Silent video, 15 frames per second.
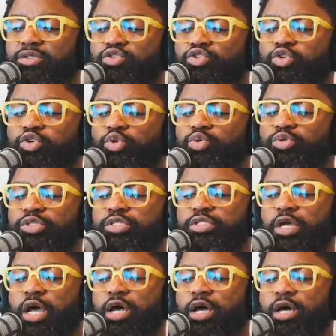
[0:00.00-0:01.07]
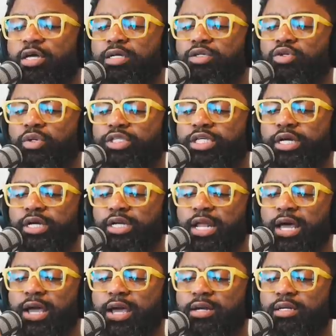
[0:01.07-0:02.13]
Tucson, North
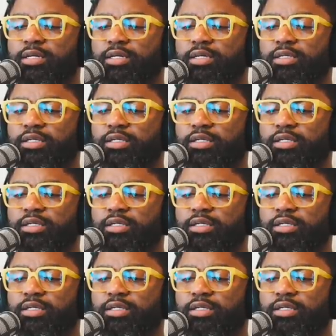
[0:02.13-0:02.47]
Carolina.